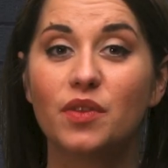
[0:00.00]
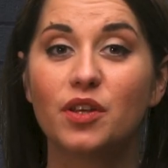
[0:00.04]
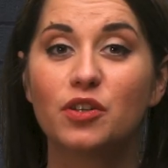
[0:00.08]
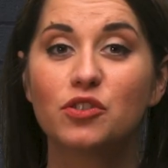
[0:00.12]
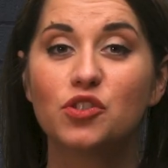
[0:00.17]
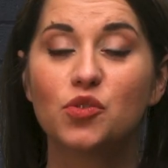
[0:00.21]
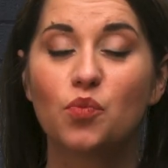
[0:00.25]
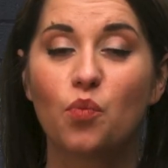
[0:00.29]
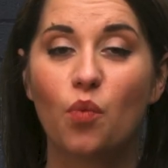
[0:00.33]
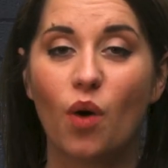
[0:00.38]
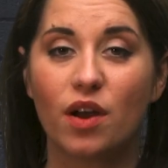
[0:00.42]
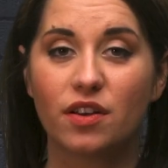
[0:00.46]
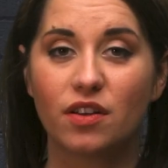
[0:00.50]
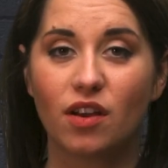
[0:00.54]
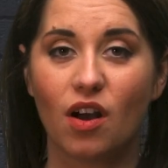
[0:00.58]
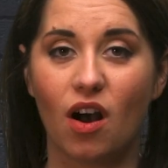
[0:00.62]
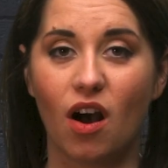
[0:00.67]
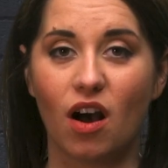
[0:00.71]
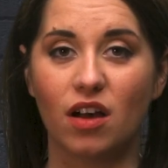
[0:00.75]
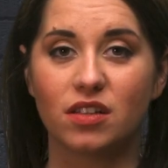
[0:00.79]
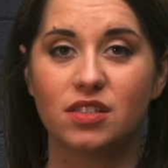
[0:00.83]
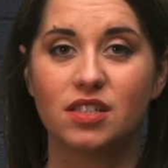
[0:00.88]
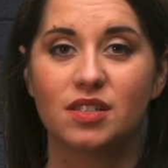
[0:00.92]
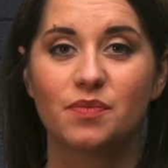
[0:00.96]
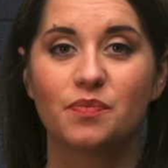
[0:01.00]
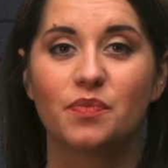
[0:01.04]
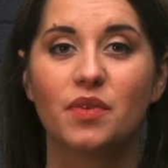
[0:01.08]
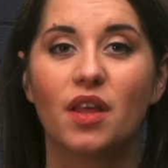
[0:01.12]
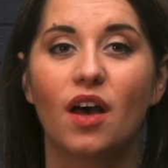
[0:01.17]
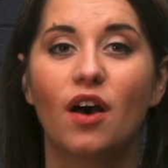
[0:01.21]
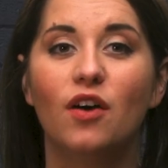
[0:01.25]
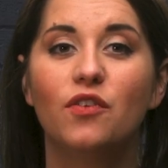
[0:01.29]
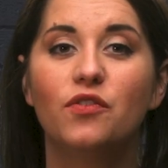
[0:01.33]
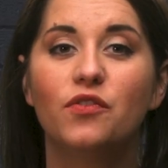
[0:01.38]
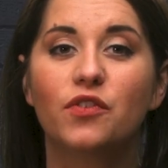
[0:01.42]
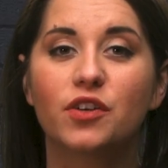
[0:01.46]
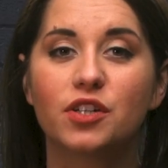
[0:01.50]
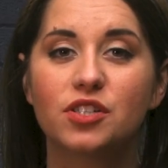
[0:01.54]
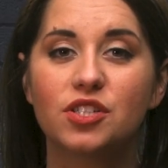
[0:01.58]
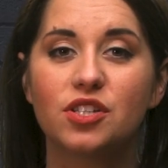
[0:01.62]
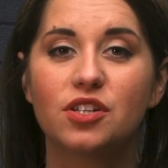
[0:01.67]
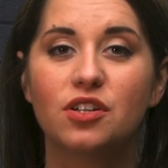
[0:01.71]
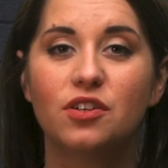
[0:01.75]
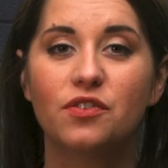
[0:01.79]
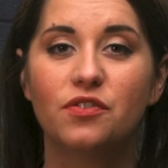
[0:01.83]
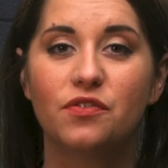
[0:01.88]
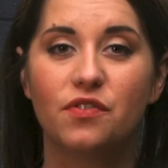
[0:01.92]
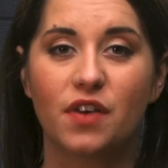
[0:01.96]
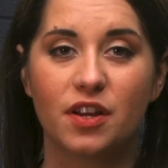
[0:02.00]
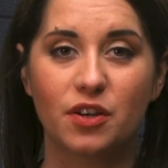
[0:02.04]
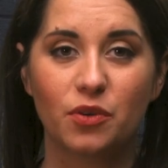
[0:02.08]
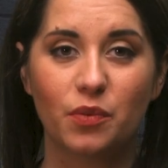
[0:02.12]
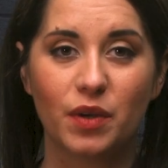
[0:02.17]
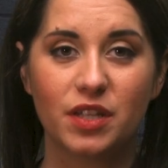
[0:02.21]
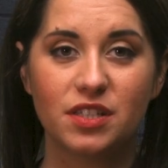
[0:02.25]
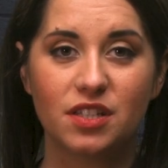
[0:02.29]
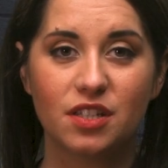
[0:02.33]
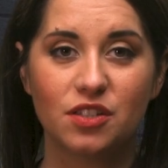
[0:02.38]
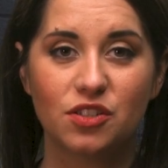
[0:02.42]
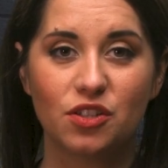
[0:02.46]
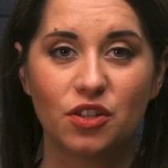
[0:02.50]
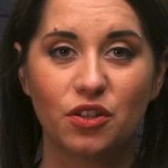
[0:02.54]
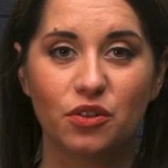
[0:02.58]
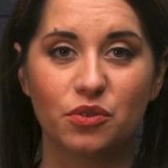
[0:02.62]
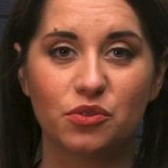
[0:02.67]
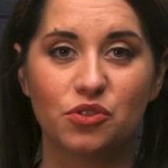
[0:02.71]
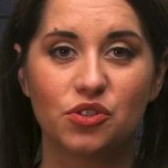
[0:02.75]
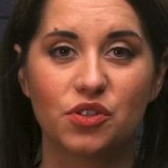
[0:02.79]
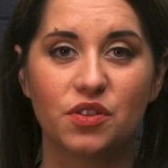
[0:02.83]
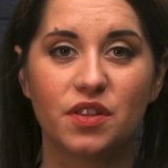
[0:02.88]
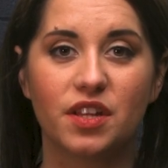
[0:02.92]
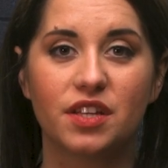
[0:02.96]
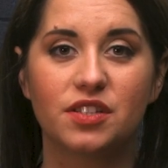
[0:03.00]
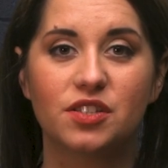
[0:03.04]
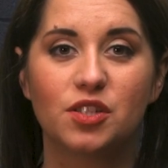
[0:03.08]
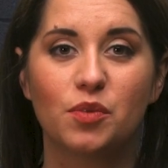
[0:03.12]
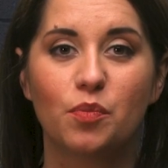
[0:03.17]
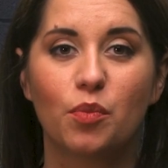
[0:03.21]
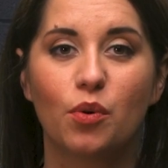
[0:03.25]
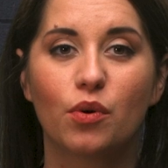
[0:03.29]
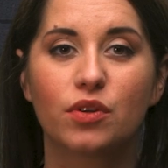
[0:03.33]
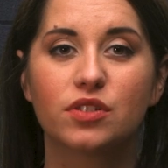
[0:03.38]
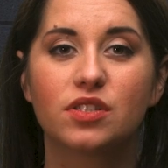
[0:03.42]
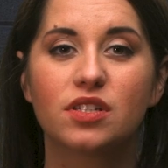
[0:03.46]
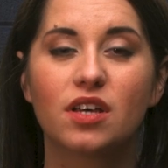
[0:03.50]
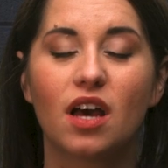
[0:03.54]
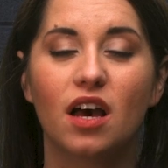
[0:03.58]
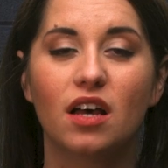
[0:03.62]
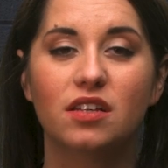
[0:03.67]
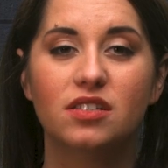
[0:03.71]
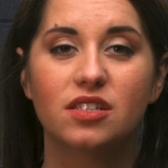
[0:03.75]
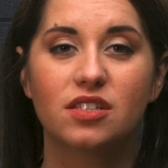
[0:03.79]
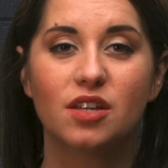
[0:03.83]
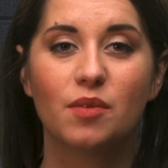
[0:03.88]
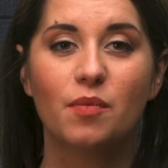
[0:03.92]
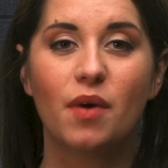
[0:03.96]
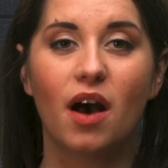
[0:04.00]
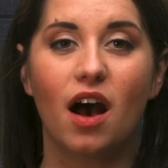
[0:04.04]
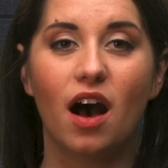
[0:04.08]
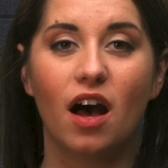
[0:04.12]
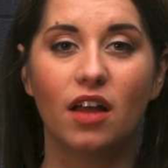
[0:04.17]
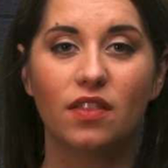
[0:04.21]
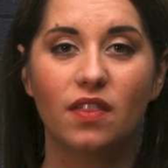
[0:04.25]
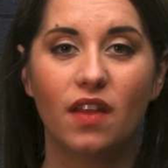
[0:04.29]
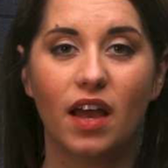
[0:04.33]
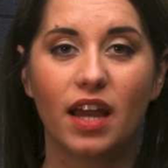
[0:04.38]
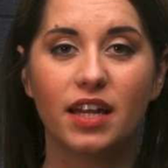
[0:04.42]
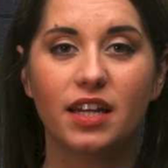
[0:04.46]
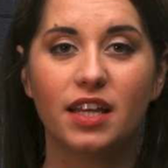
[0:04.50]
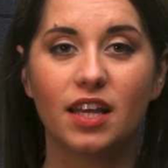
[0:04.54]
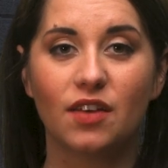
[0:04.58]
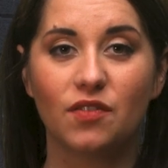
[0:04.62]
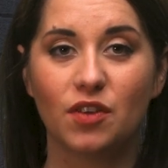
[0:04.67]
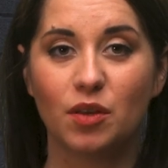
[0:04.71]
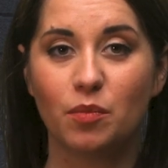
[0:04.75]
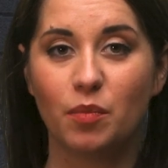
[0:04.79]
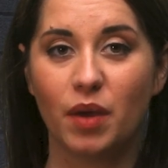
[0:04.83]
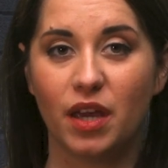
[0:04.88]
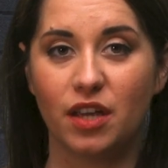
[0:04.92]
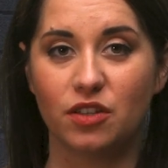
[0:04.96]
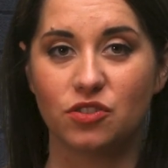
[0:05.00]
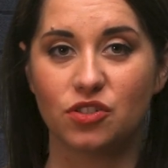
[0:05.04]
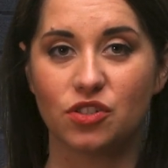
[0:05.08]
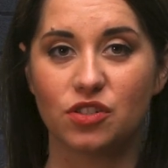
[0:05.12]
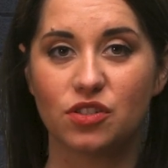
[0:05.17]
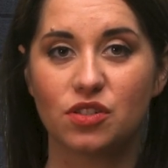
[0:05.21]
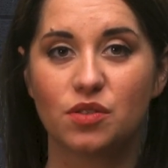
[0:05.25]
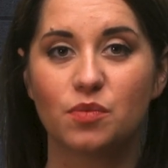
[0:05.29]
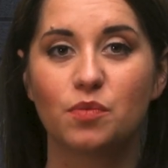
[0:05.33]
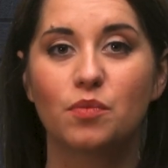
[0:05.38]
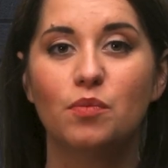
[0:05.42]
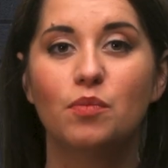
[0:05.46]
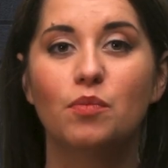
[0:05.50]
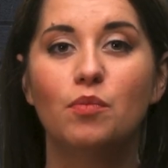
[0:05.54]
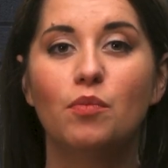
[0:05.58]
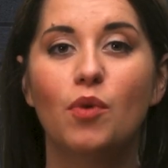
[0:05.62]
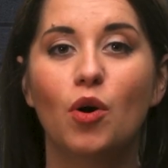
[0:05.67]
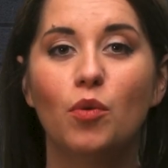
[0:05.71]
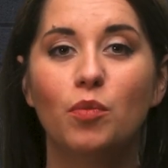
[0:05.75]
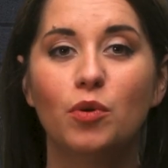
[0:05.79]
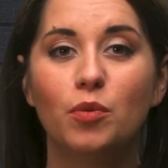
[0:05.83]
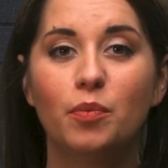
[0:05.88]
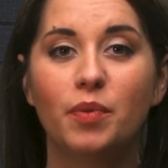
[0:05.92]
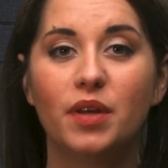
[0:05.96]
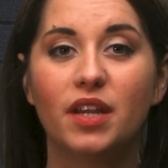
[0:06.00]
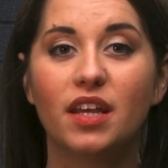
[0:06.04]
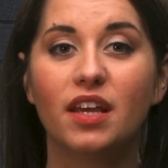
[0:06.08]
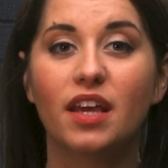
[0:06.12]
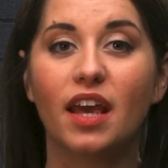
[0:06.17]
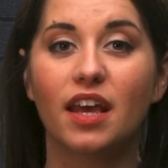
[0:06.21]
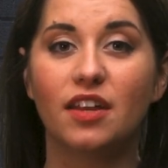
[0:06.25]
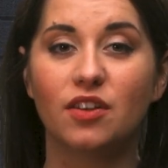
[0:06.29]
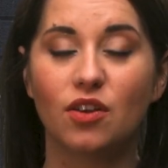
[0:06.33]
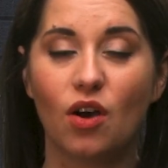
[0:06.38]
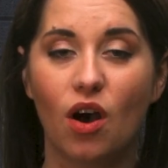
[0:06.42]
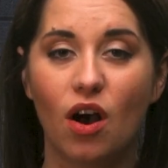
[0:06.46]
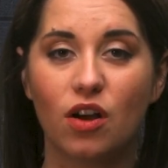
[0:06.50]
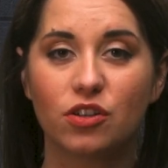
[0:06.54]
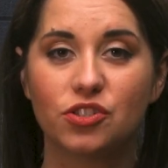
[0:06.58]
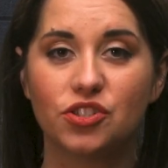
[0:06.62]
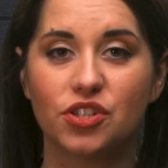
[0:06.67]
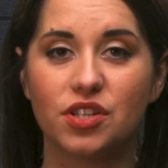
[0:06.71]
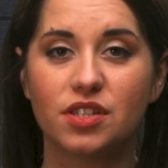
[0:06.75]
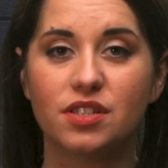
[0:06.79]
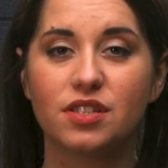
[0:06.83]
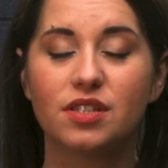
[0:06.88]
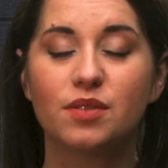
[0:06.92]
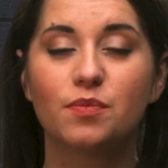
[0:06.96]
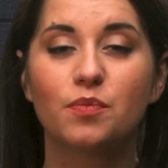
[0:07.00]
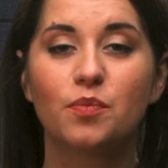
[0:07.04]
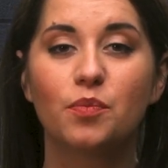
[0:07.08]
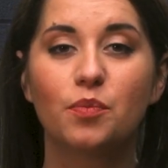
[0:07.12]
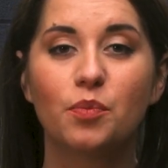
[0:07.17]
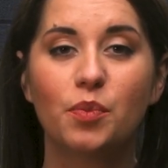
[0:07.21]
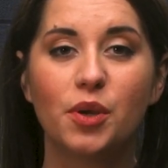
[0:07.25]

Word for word: there's OneCause, a versatile fundraising solution that supports custom online giving pages, mobile bidding and auctions,